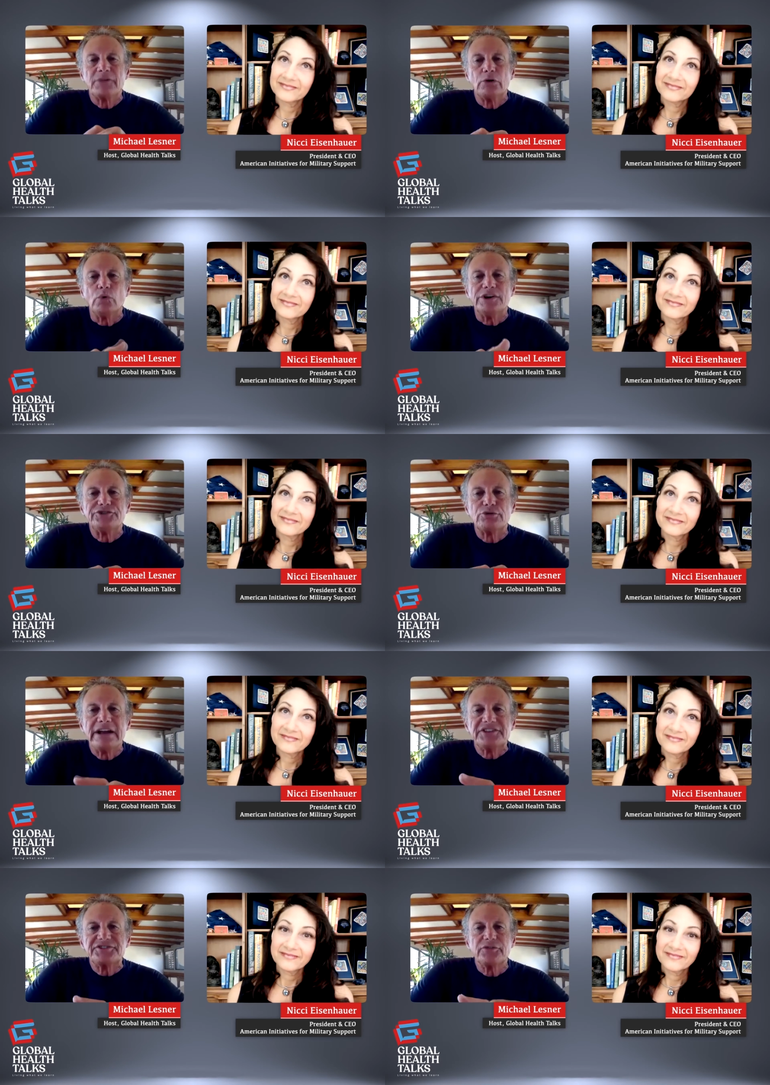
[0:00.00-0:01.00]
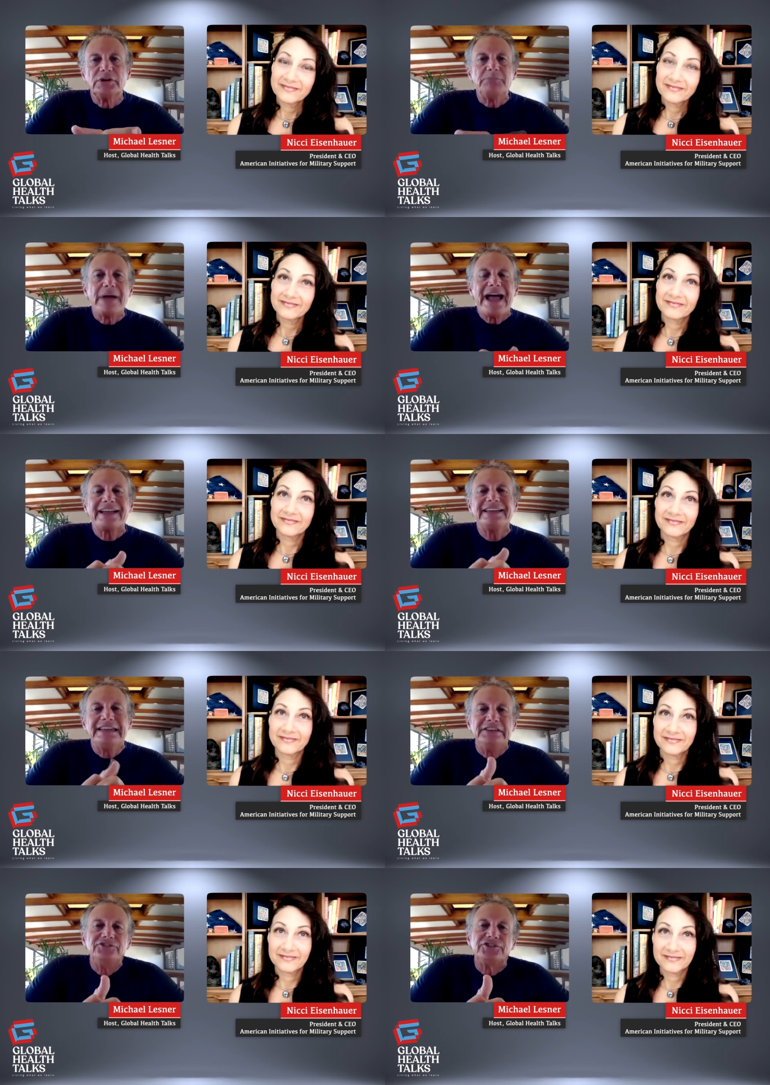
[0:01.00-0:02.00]
Speaker 1: when transferring back
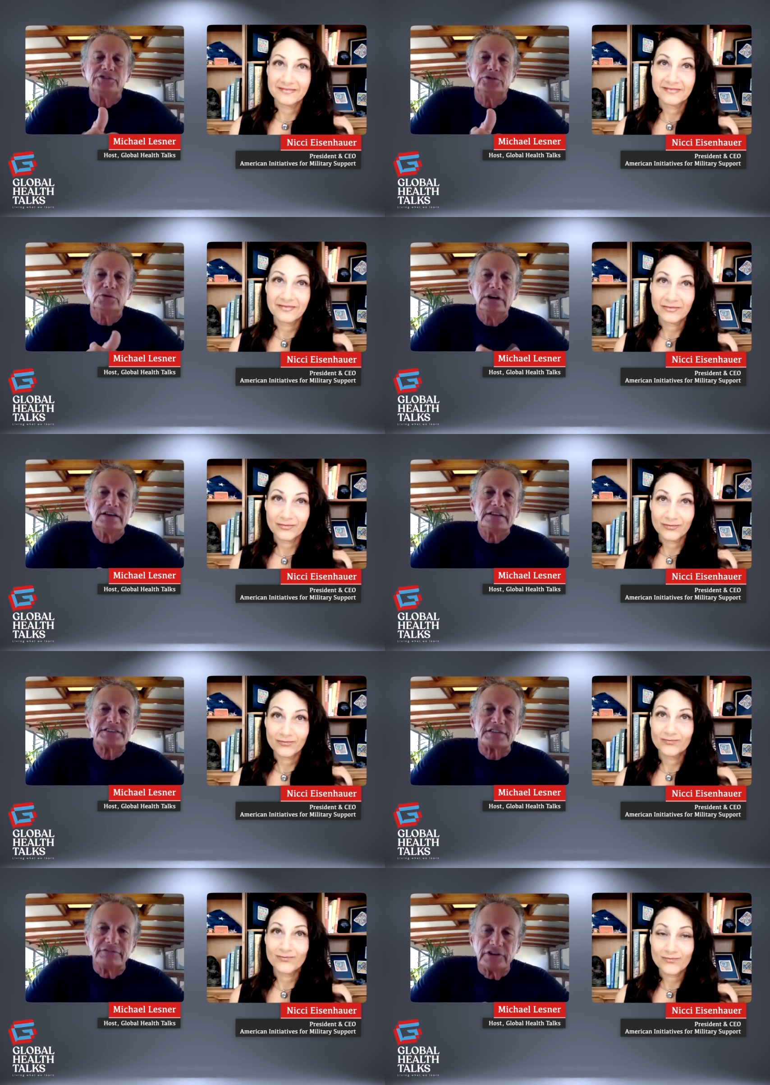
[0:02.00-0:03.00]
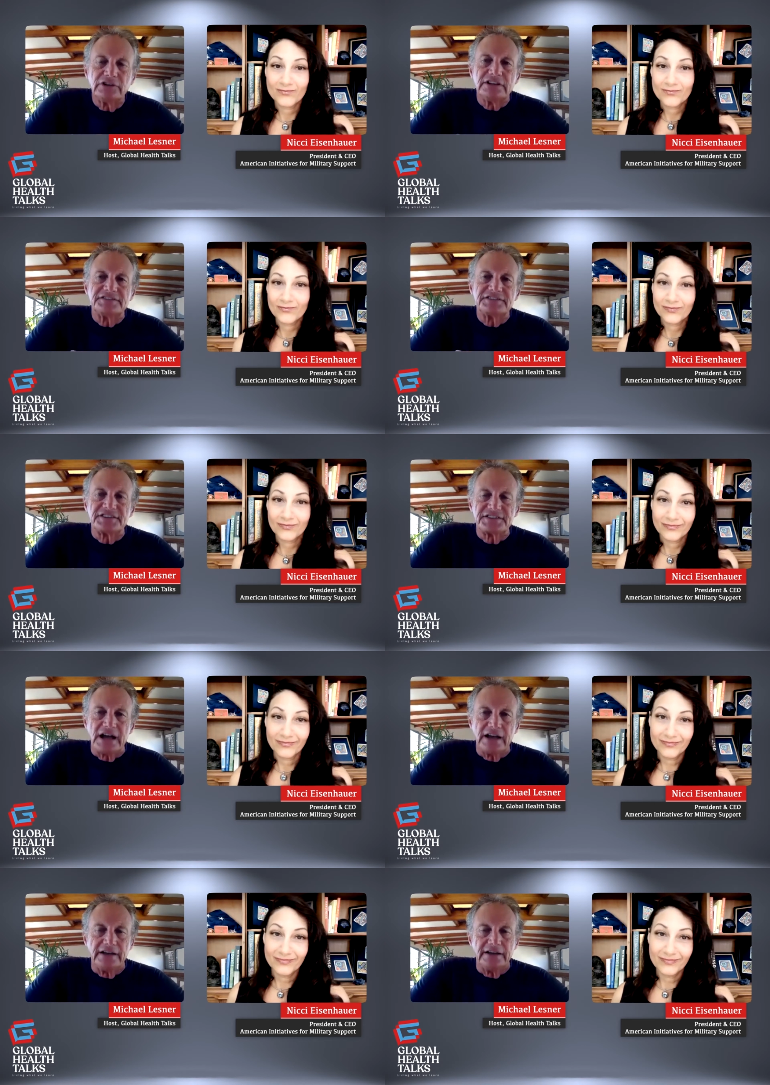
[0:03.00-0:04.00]
into civilian
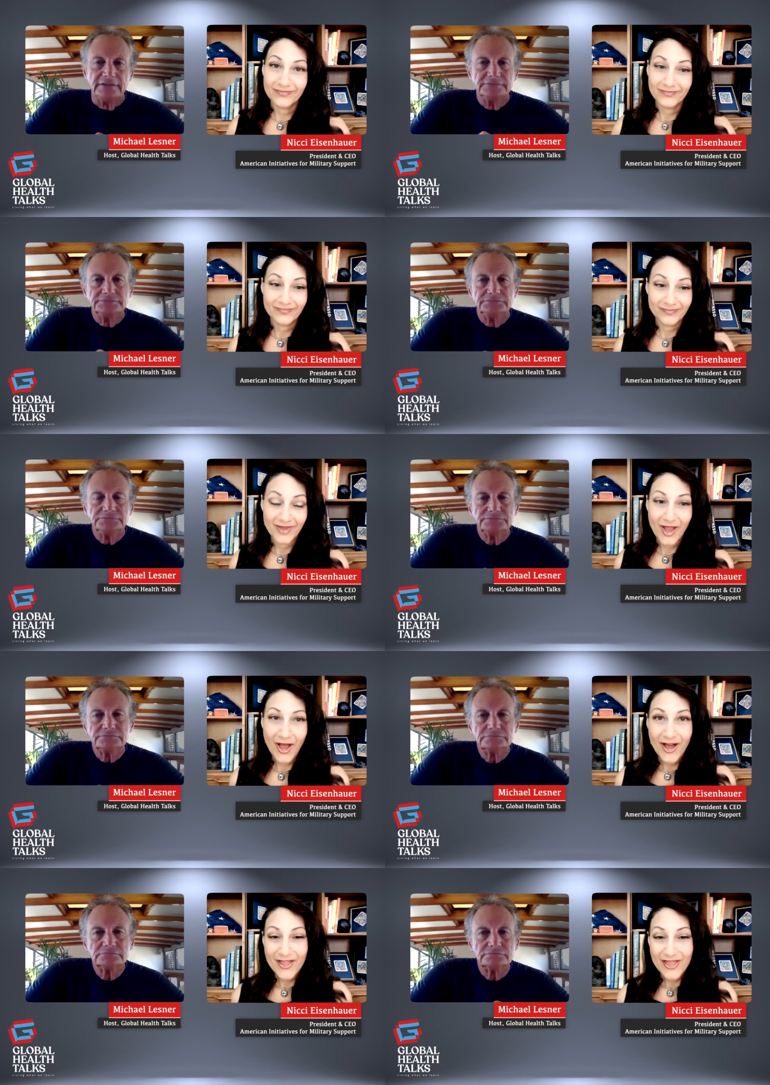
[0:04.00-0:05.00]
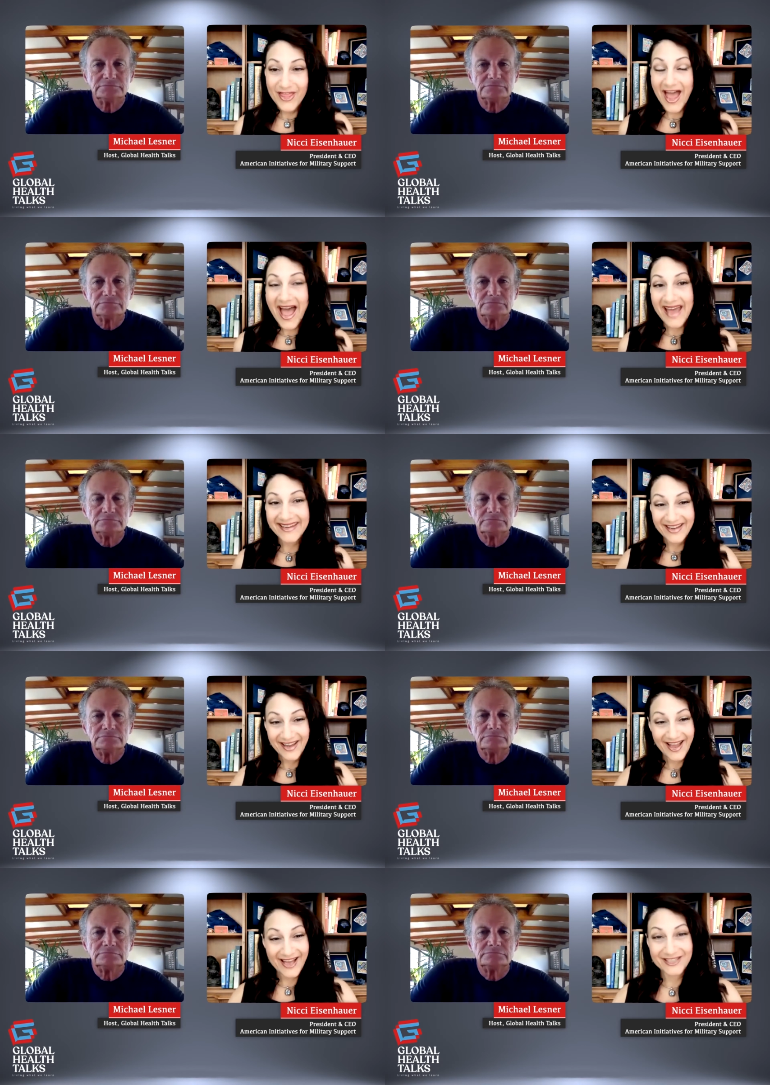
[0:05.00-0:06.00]
society?
Speaker 2: That
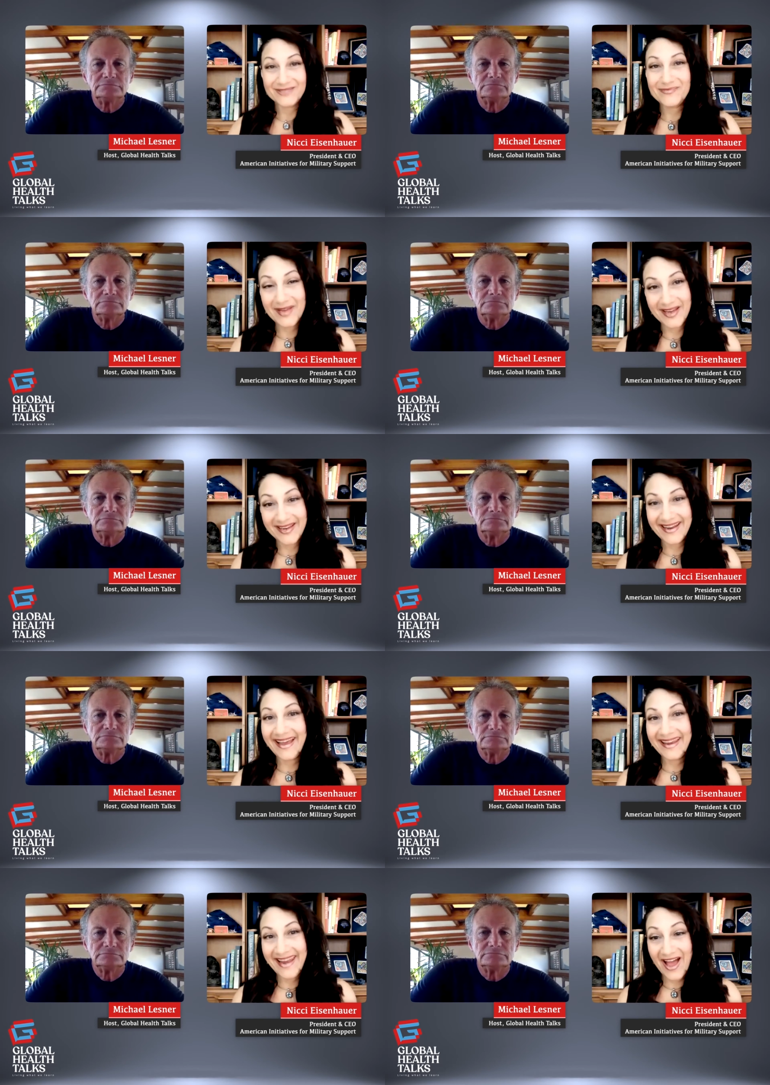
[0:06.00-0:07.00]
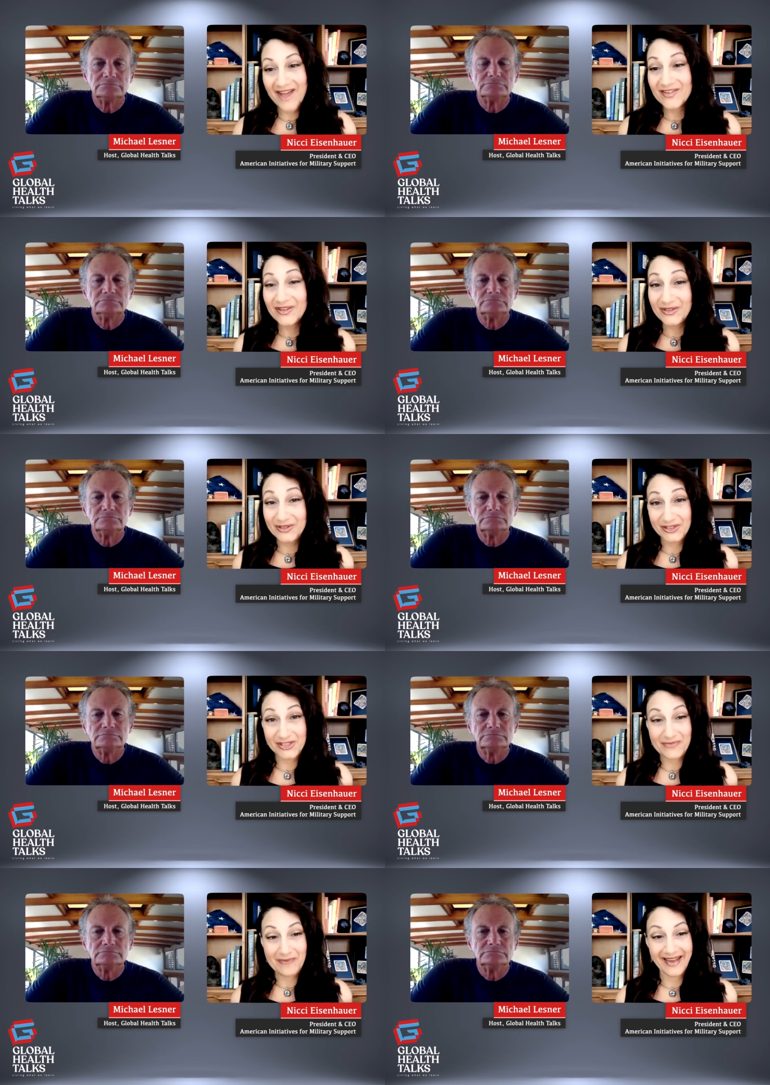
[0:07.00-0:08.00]
has been an
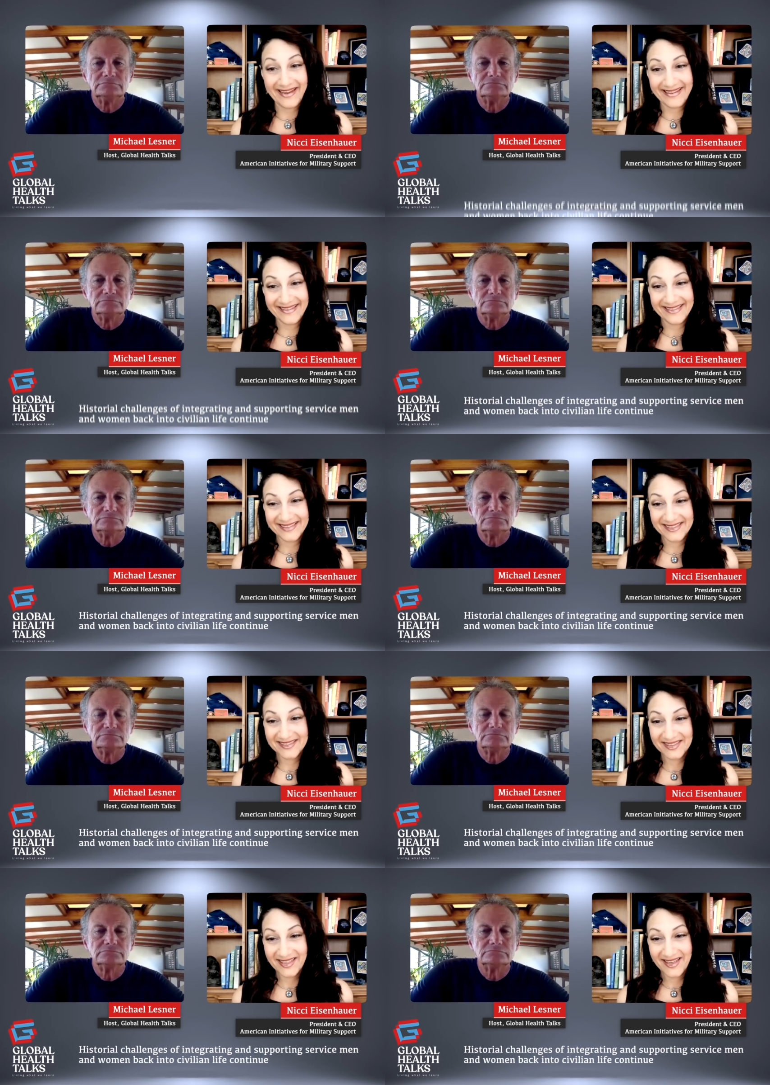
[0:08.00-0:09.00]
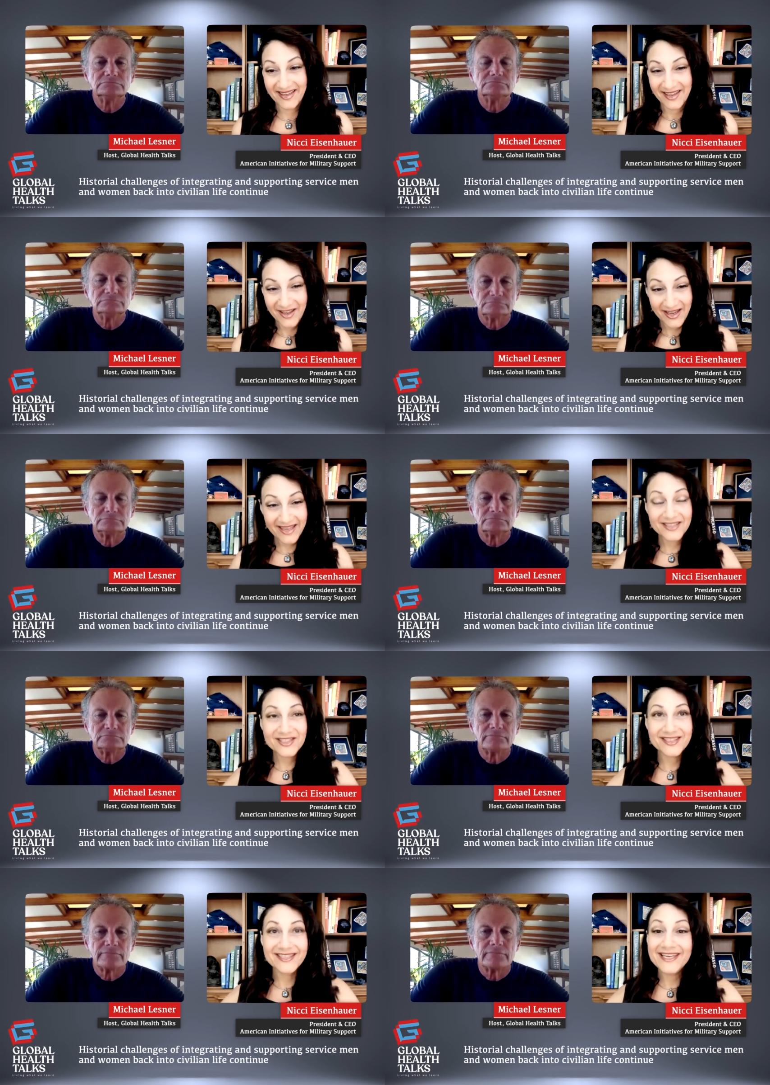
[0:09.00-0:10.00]
evolution, Mike.
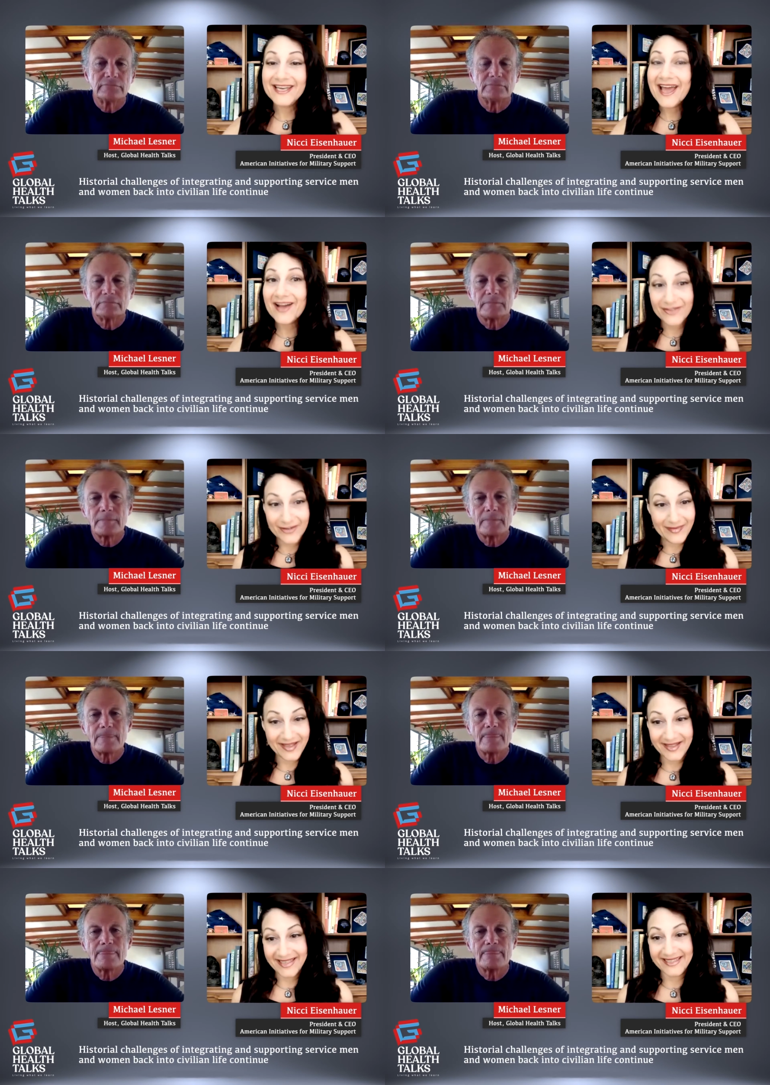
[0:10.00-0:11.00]
It's never been